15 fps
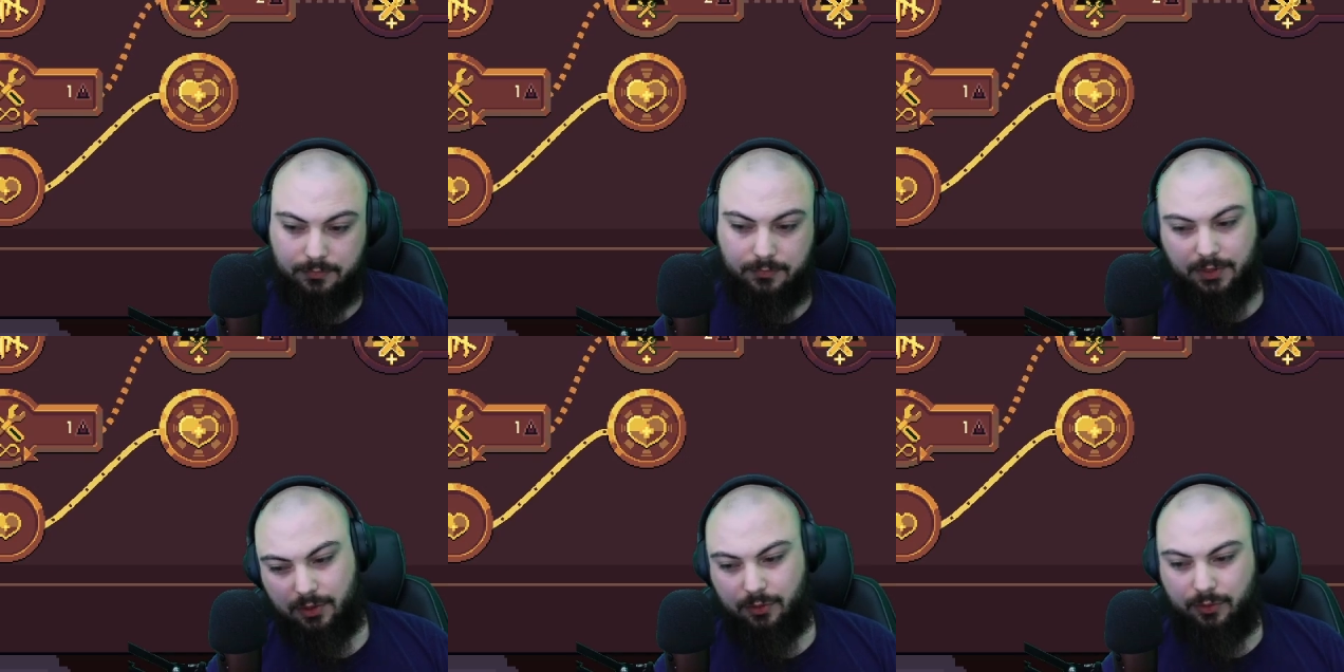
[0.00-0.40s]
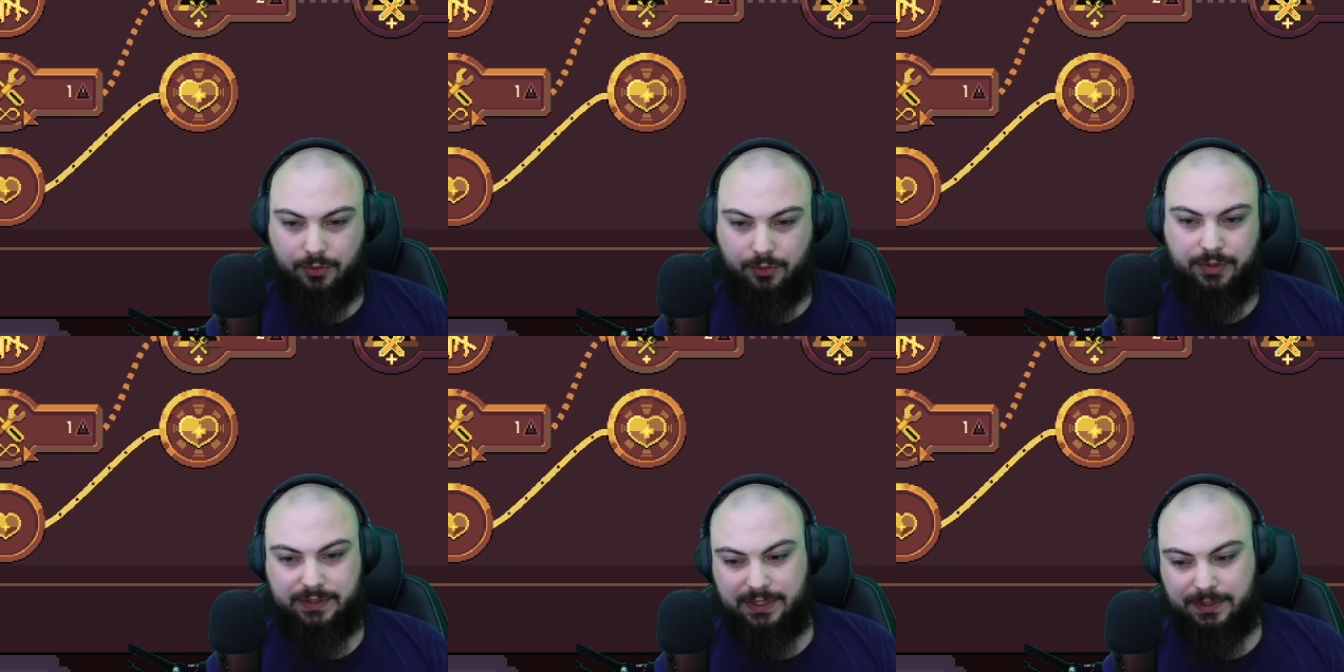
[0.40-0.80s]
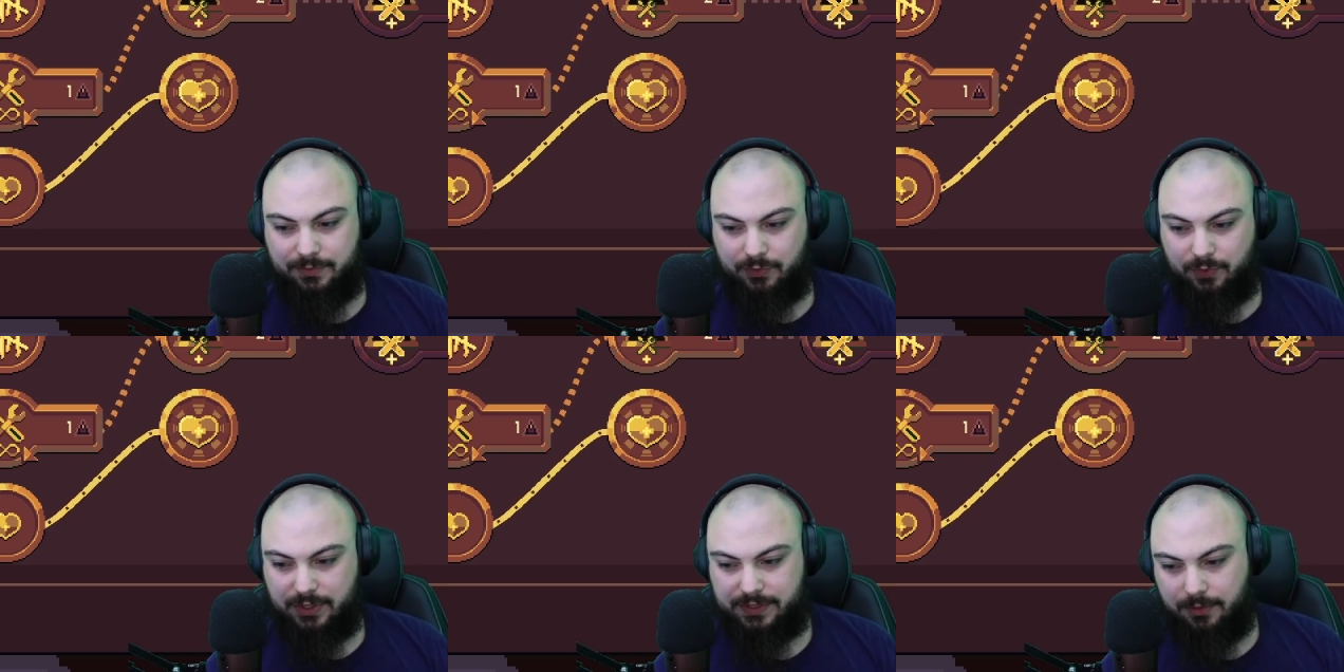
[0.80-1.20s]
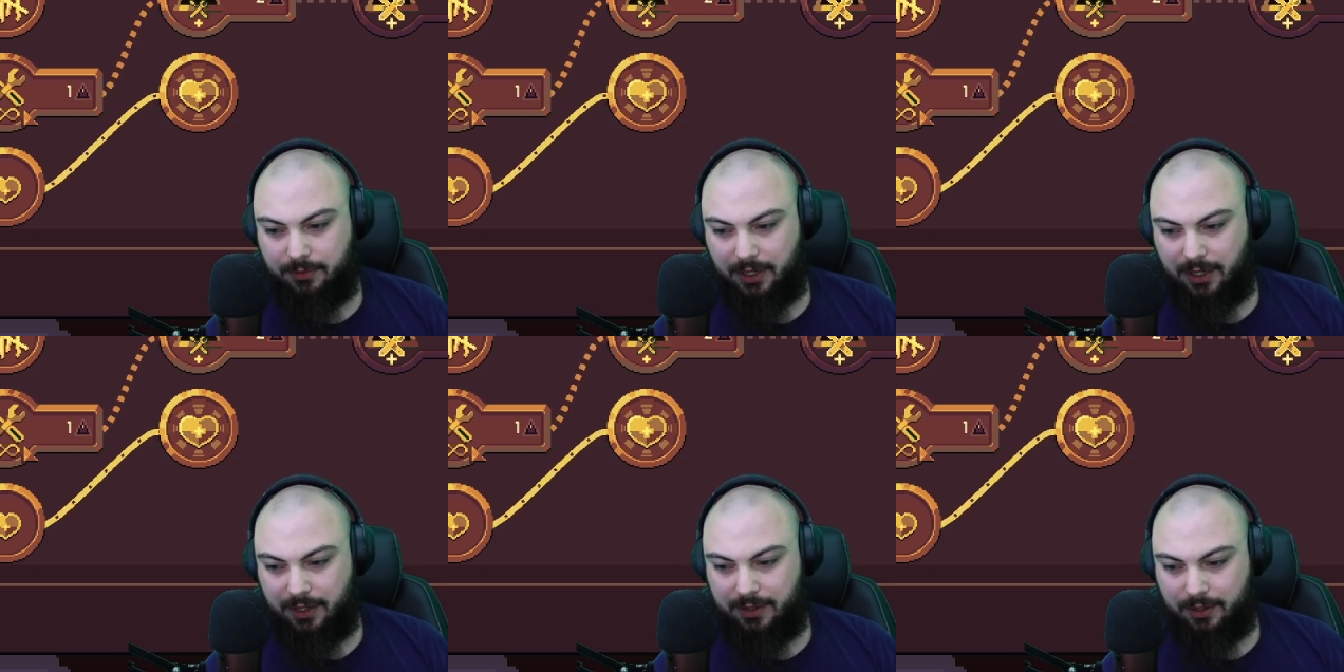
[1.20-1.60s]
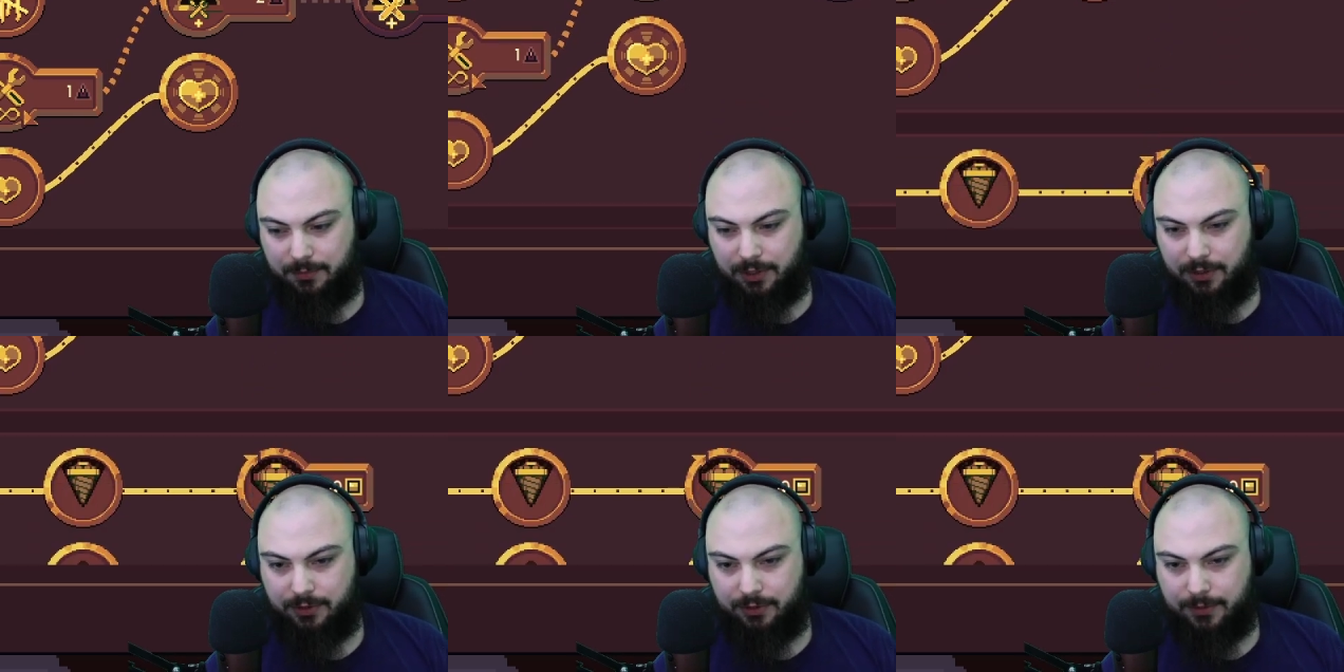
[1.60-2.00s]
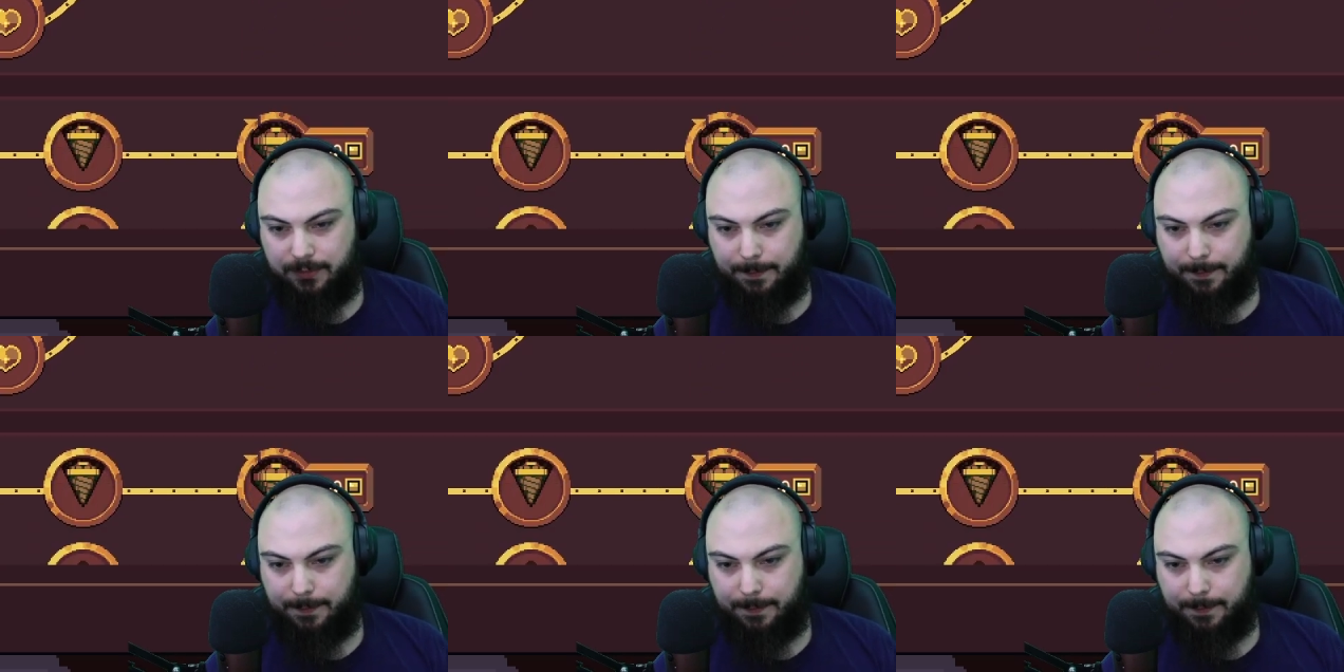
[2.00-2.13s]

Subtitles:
Oh, it seems risky, but I think I'm going to do it.